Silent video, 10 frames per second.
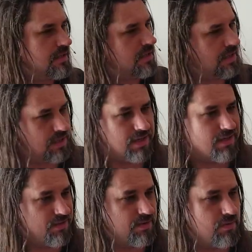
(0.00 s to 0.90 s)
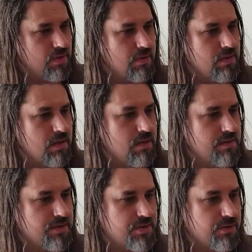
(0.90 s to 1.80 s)

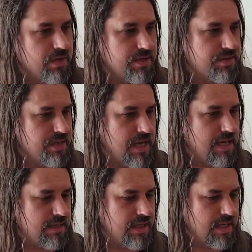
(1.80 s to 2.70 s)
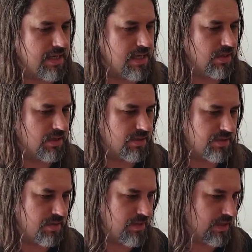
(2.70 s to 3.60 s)
The stories say that he could
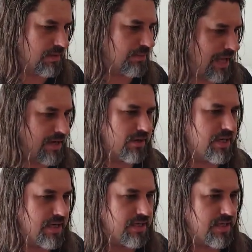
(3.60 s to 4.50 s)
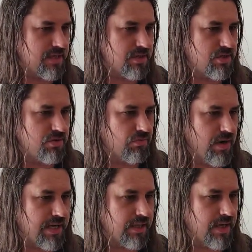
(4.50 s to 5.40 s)
stimulate bladder, kidneys,
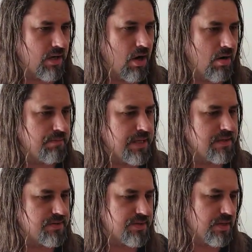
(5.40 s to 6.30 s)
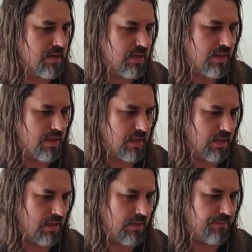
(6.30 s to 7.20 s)
regulate heartbeats,
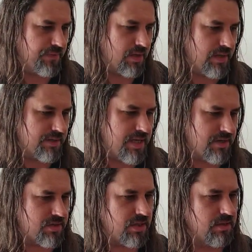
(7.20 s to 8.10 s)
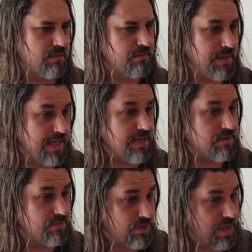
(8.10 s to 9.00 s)
that Tesla
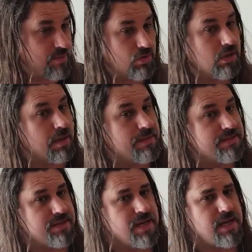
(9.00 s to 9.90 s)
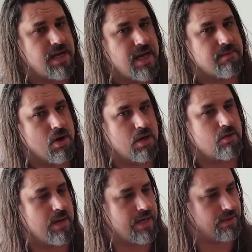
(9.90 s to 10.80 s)
made Samuel Clemens, aka Mark
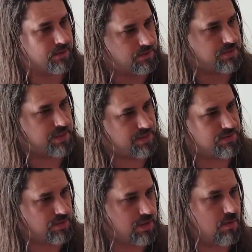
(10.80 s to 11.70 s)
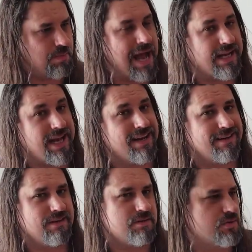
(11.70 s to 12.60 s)
Twain, lose his, back
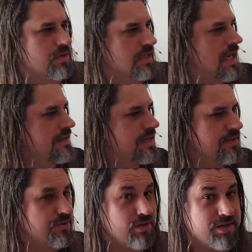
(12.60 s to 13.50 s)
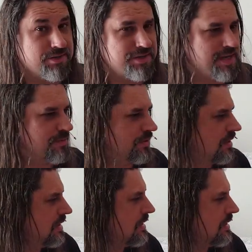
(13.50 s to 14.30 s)
end sort of contents on his table.